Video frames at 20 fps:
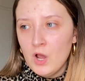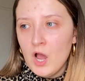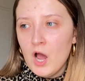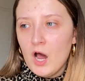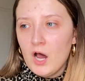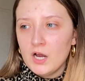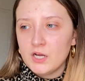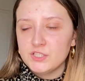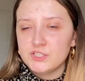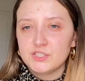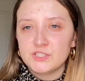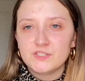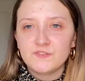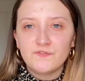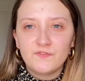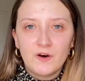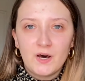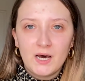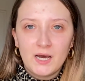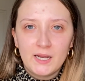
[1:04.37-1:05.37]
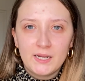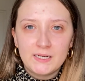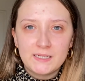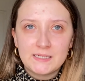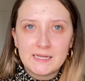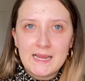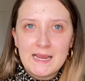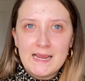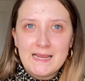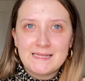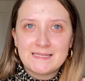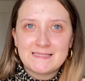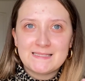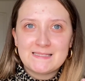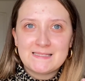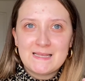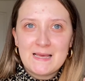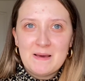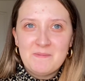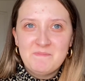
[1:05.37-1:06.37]
I just find it's
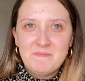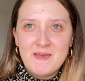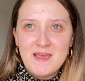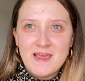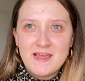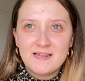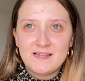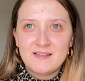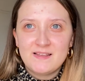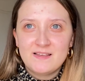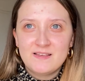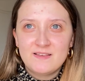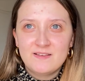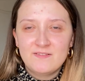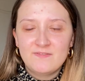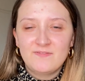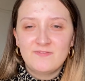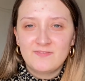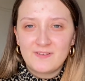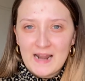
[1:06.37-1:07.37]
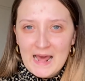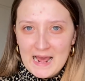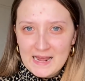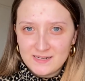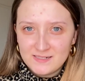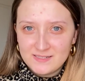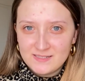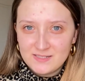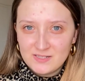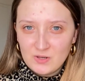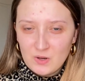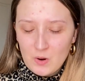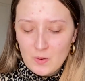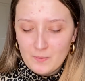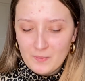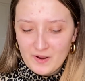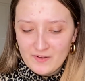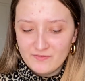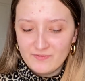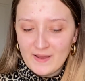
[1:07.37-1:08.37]
a bit flat on
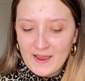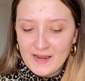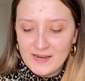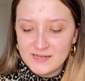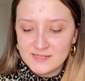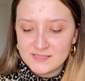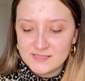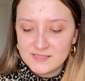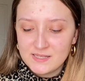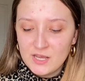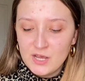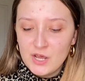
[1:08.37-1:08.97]
my face.